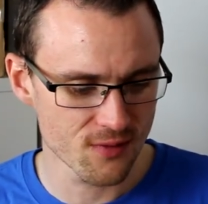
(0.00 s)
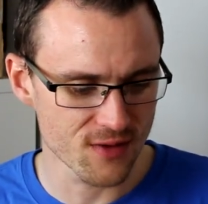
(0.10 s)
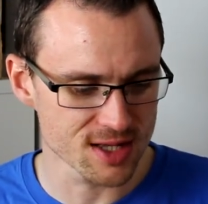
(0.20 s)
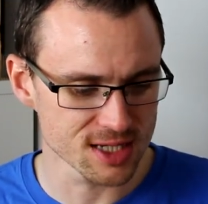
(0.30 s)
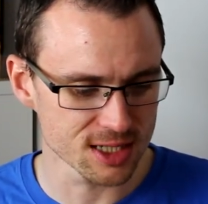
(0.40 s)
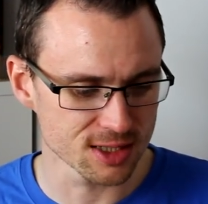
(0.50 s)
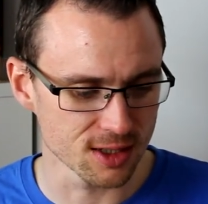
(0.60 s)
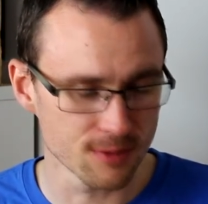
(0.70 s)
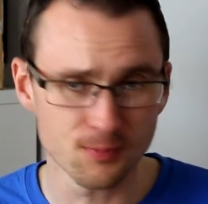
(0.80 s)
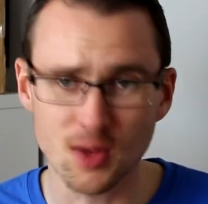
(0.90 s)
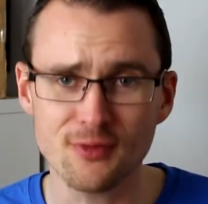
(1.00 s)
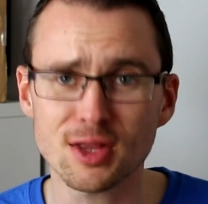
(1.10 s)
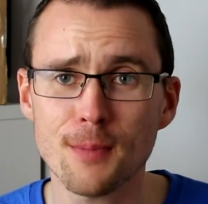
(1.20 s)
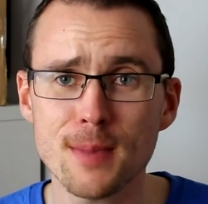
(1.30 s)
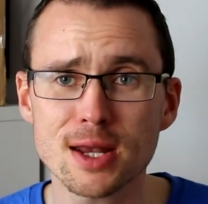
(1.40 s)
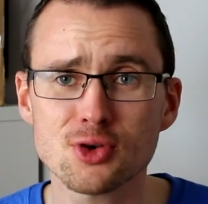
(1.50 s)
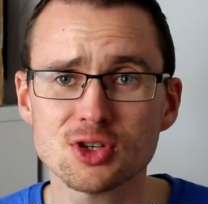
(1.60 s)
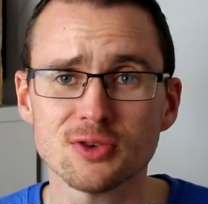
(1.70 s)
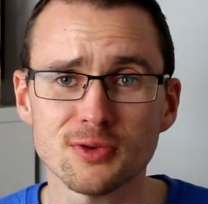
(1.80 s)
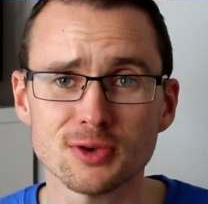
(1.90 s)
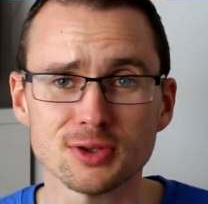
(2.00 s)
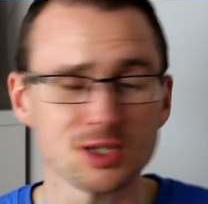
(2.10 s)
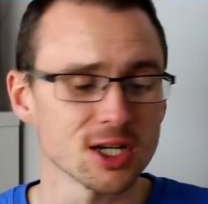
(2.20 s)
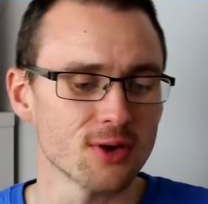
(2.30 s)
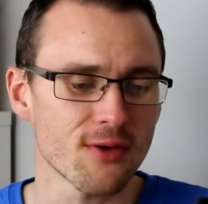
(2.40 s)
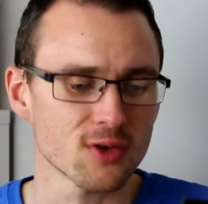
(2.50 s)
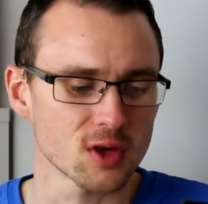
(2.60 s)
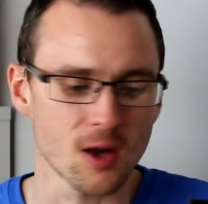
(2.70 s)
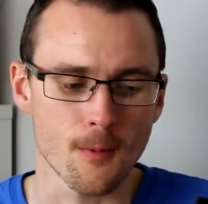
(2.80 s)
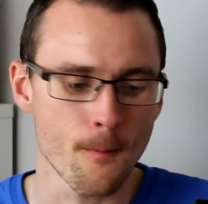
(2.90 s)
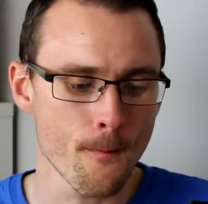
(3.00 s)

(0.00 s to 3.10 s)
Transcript: Fantastic. I haven't done many crisp reviews on this channel, I have to say.